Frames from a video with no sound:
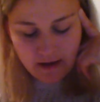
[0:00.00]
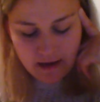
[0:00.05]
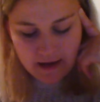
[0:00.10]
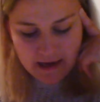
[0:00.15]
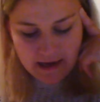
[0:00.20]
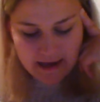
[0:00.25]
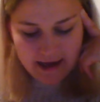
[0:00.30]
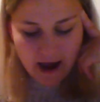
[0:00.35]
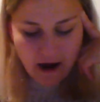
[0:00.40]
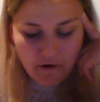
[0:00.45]
He
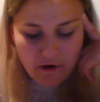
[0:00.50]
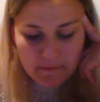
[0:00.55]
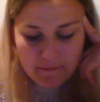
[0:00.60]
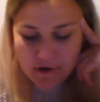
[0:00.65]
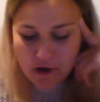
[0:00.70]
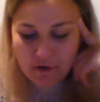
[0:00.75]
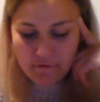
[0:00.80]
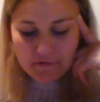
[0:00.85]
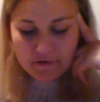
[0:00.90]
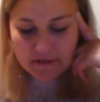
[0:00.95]
carried me
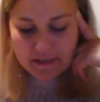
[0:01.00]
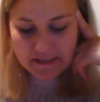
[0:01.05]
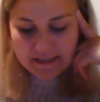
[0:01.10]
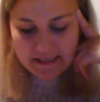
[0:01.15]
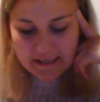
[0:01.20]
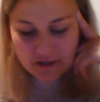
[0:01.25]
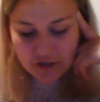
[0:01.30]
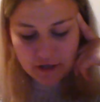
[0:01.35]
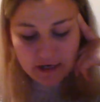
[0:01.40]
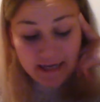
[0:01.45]
over to
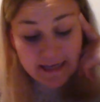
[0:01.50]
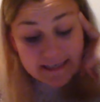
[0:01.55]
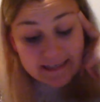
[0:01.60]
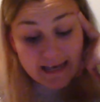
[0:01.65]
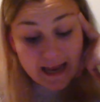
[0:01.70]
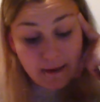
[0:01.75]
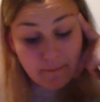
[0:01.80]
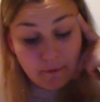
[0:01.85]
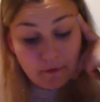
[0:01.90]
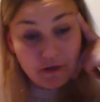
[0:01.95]
sit on his
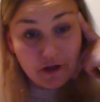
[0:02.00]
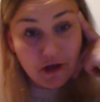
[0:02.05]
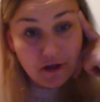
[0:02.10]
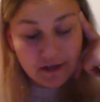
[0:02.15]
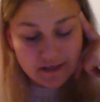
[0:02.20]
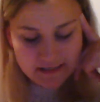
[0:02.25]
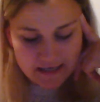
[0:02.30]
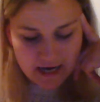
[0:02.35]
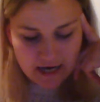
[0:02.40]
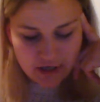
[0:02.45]
lap on the other
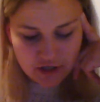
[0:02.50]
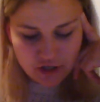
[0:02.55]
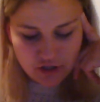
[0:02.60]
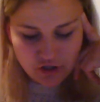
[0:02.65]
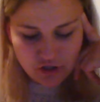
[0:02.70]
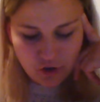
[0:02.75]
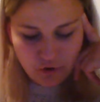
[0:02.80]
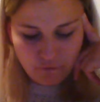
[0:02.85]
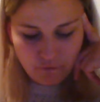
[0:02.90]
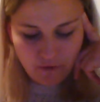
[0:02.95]
side of the
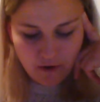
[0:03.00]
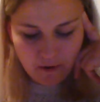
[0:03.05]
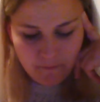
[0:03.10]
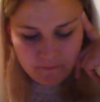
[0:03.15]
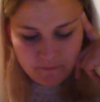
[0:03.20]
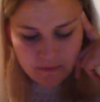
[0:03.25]
sofa.